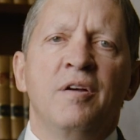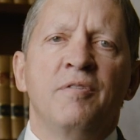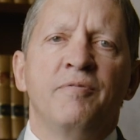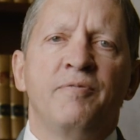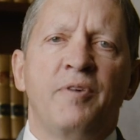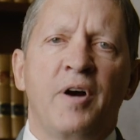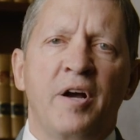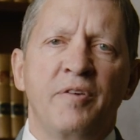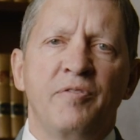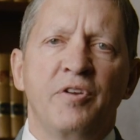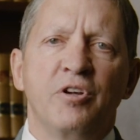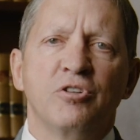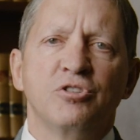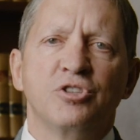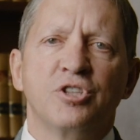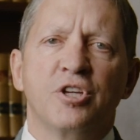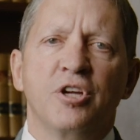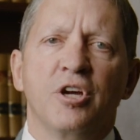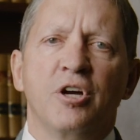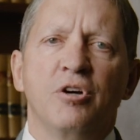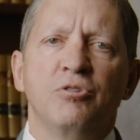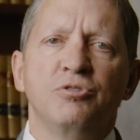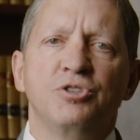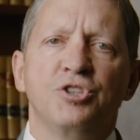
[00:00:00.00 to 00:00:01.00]
5 years
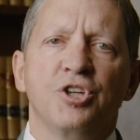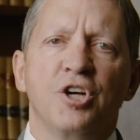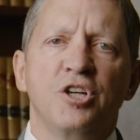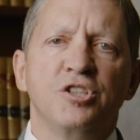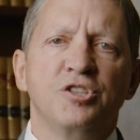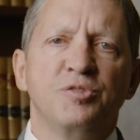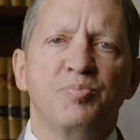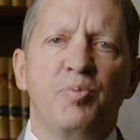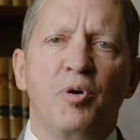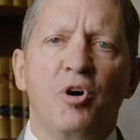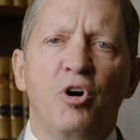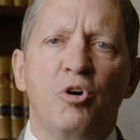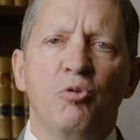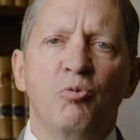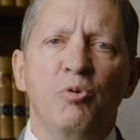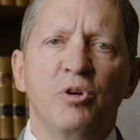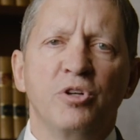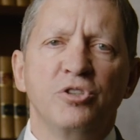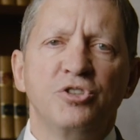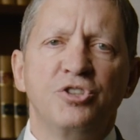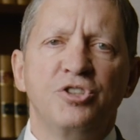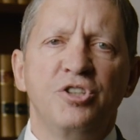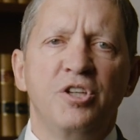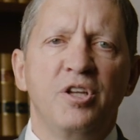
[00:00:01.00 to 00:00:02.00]
ago, Judge Paul
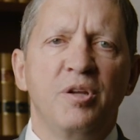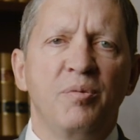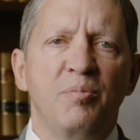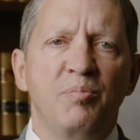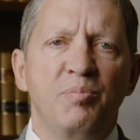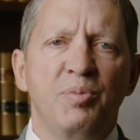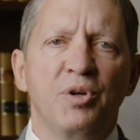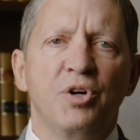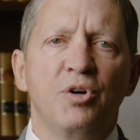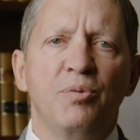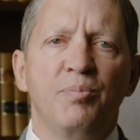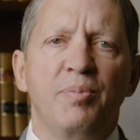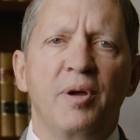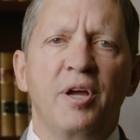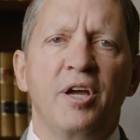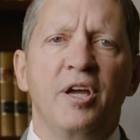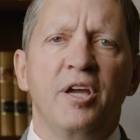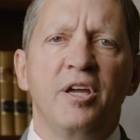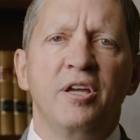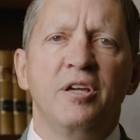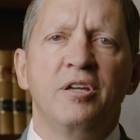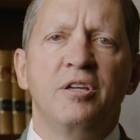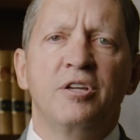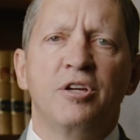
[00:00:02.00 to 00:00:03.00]
Wilson and Bill
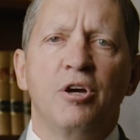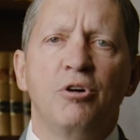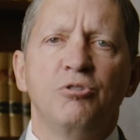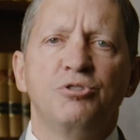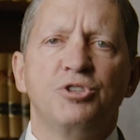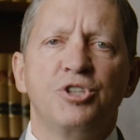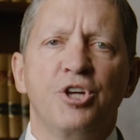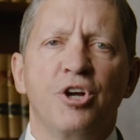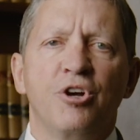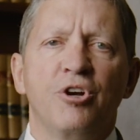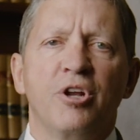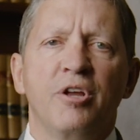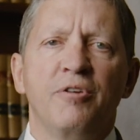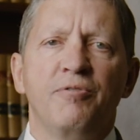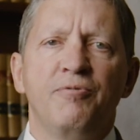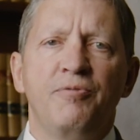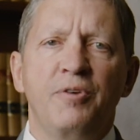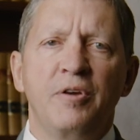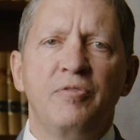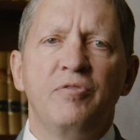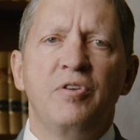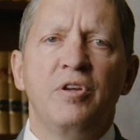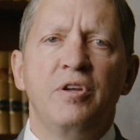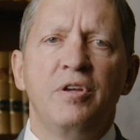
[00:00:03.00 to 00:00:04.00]
Bay co-chaired a
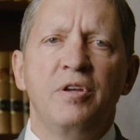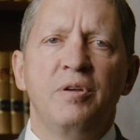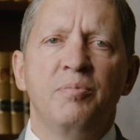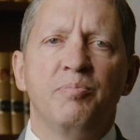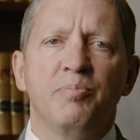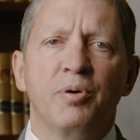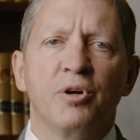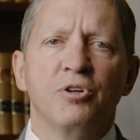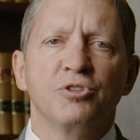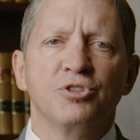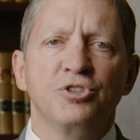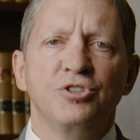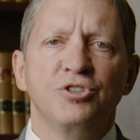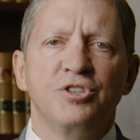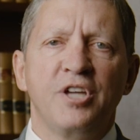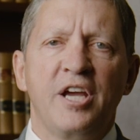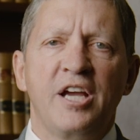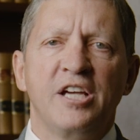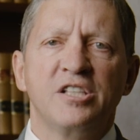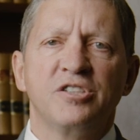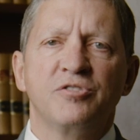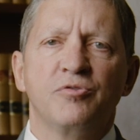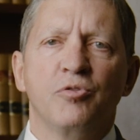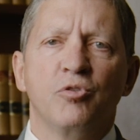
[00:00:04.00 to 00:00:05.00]
50-person
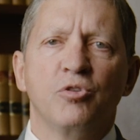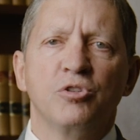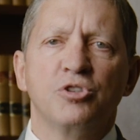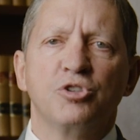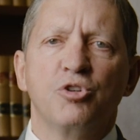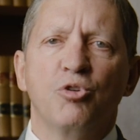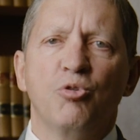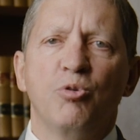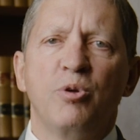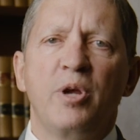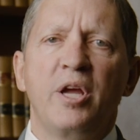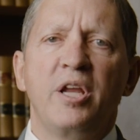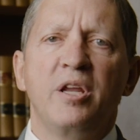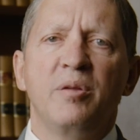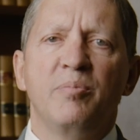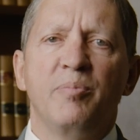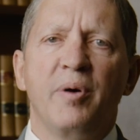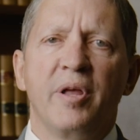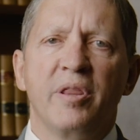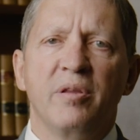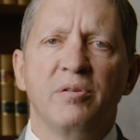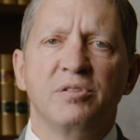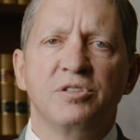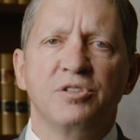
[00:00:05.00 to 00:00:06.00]
task force created
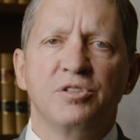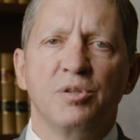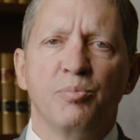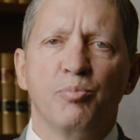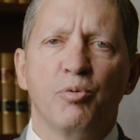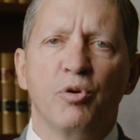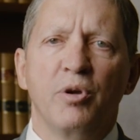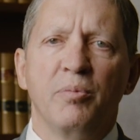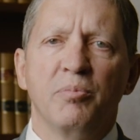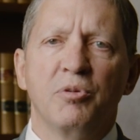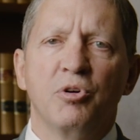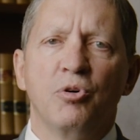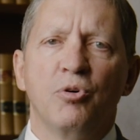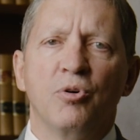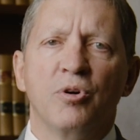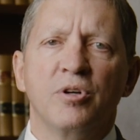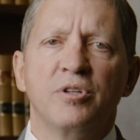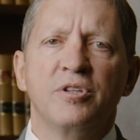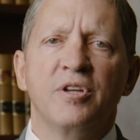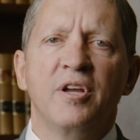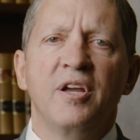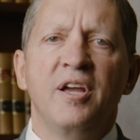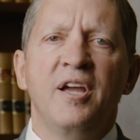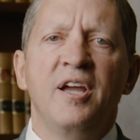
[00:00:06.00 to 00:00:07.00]
by the Supreme
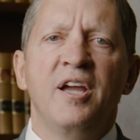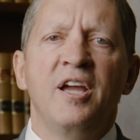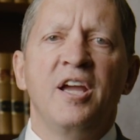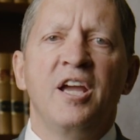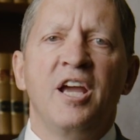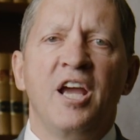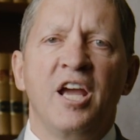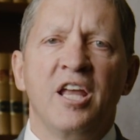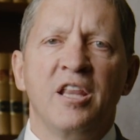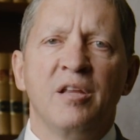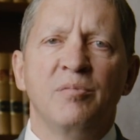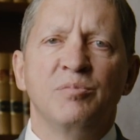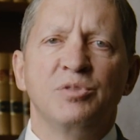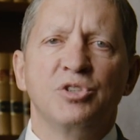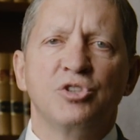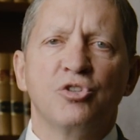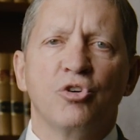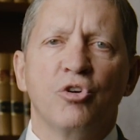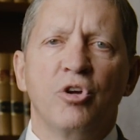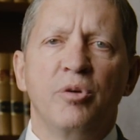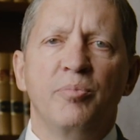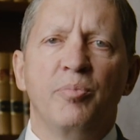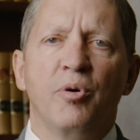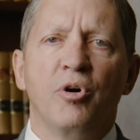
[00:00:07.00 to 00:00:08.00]
Court and the
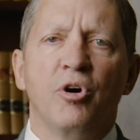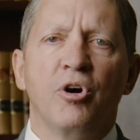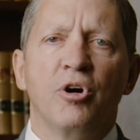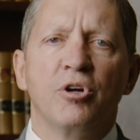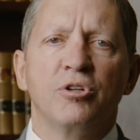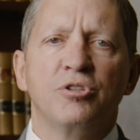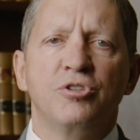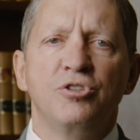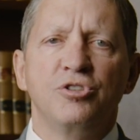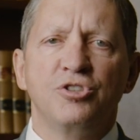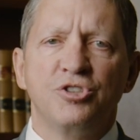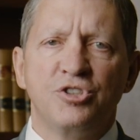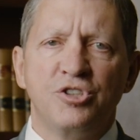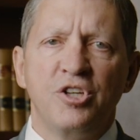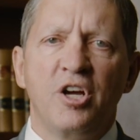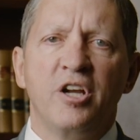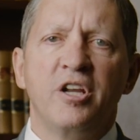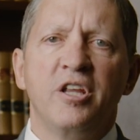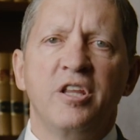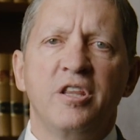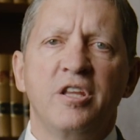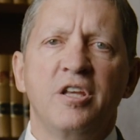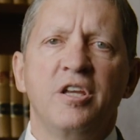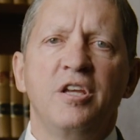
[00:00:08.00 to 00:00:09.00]
Missouri Bar to
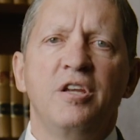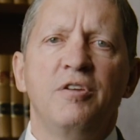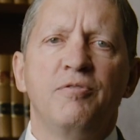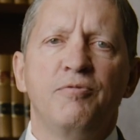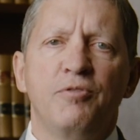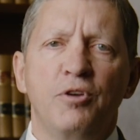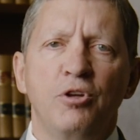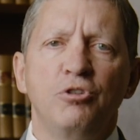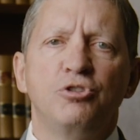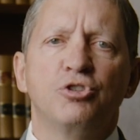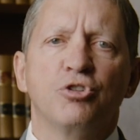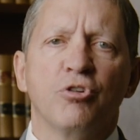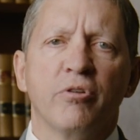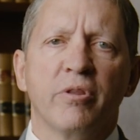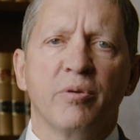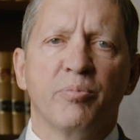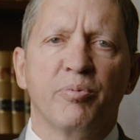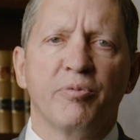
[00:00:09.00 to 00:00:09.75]
study the future of the